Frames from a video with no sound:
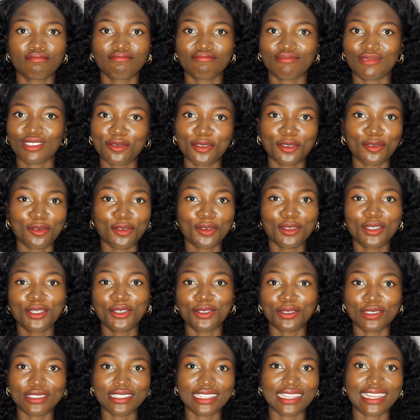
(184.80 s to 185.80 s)
we only
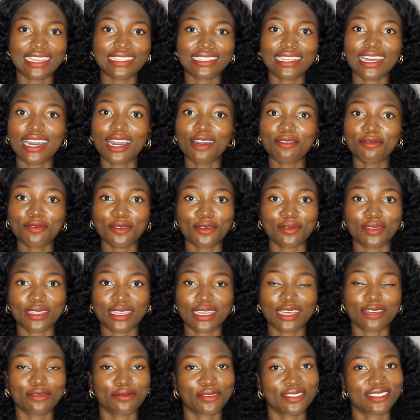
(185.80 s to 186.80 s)
utilize half of the
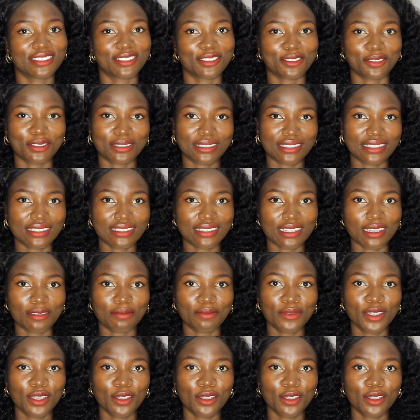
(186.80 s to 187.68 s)
caffeine in your system.